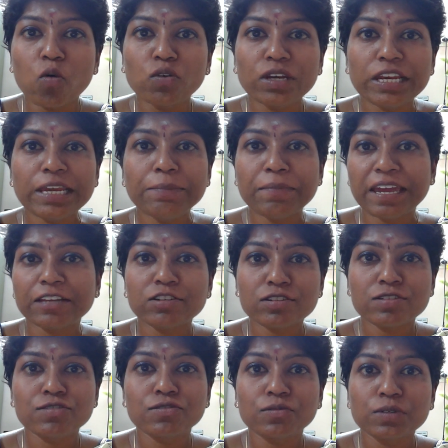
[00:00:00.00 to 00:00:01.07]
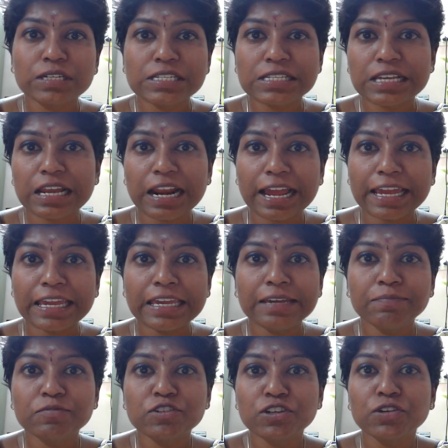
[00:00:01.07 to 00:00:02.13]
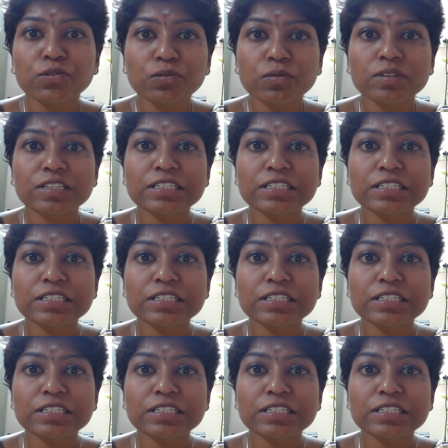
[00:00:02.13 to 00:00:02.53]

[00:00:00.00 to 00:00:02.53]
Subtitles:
only meant to describe to you